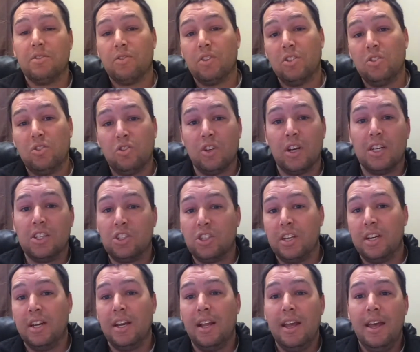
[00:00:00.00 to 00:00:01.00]
of
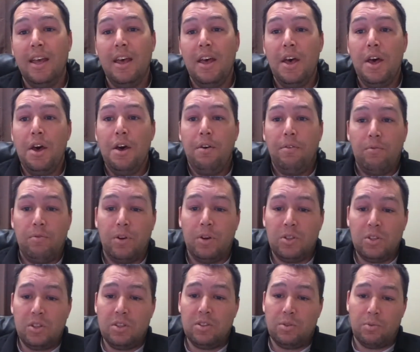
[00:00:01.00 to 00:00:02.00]
construction.
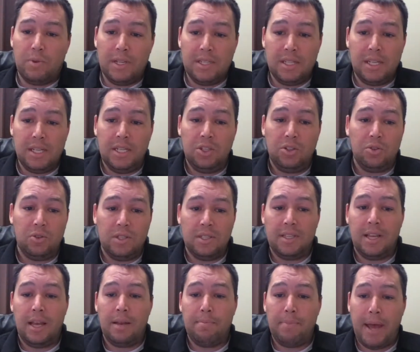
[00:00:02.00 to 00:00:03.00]
Versus a residential
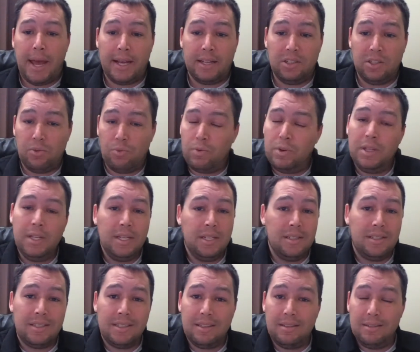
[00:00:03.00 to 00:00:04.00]
design package, it really
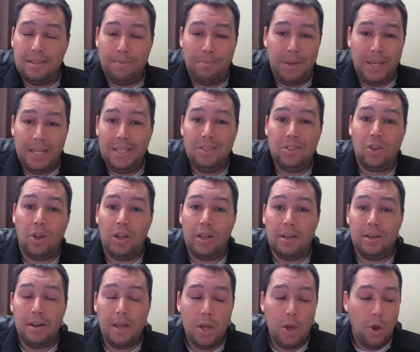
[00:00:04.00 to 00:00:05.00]
just depends
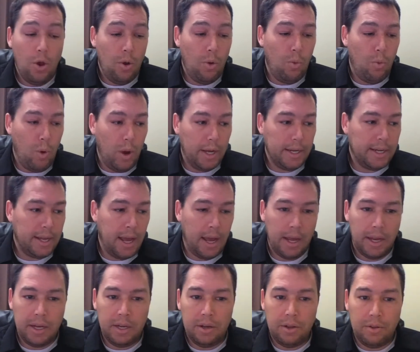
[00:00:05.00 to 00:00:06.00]
on what
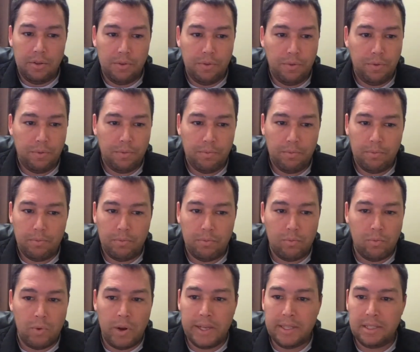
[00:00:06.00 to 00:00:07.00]
kind of
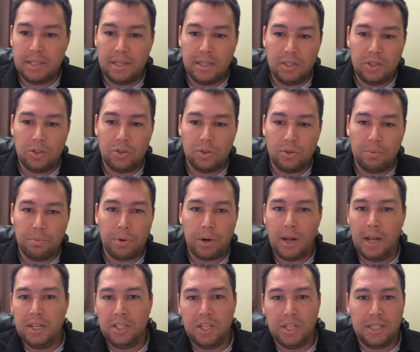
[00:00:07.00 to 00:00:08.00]
residential
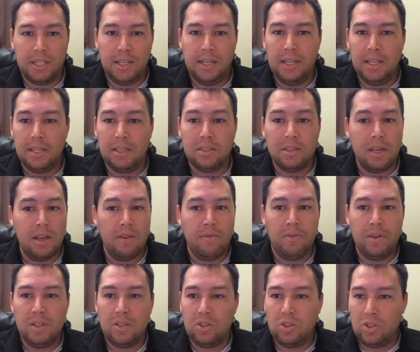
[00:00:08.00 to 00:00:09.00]
project it is. If
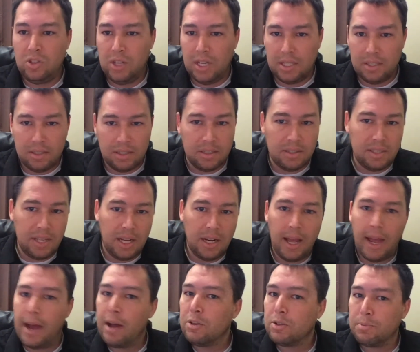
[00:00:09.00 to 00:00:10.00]
it's just a set of
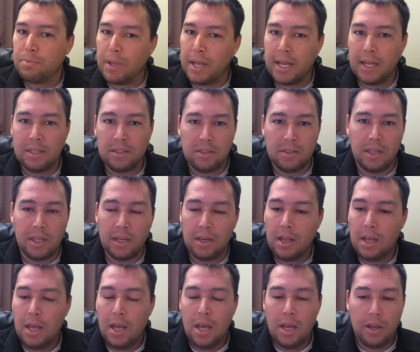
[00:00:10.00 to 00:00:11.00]
house plans that
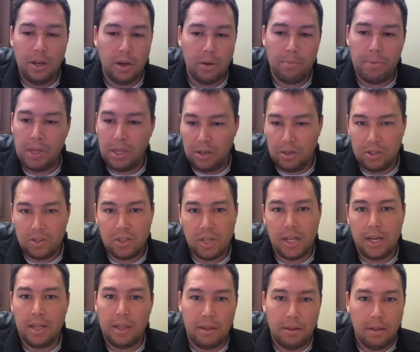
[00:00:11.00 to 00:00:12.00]
your builder's
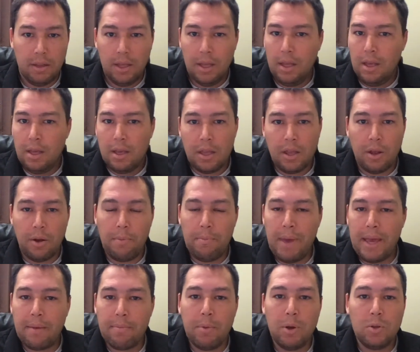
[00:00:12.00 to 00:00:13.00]
gonna
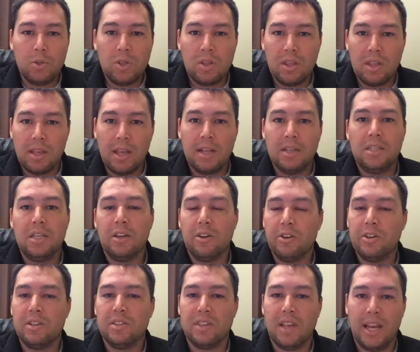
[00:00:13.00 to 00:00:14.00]
make most of the
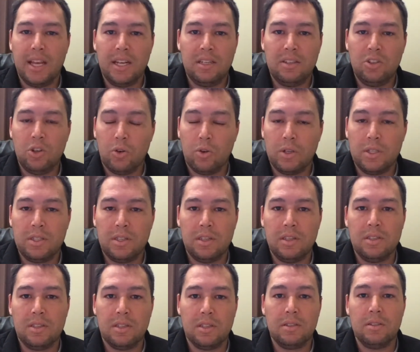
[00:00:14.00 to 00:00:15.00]
interior design
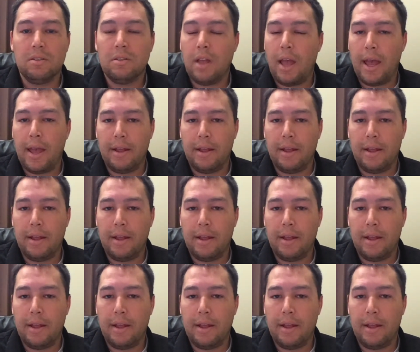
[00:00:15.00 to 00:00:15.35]
choices and